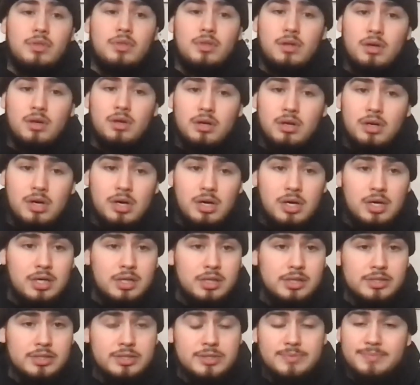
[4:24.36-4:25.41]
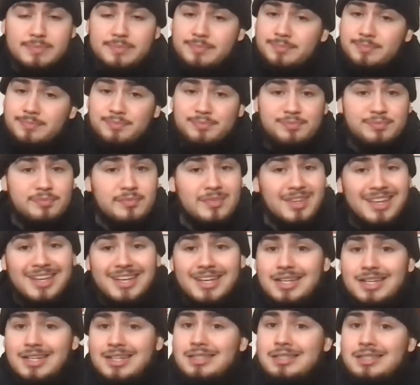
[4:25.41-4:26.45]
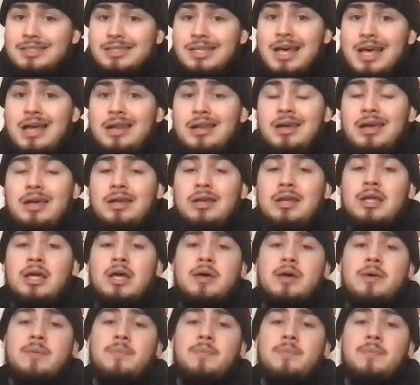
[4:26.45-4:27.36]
because that ain't it.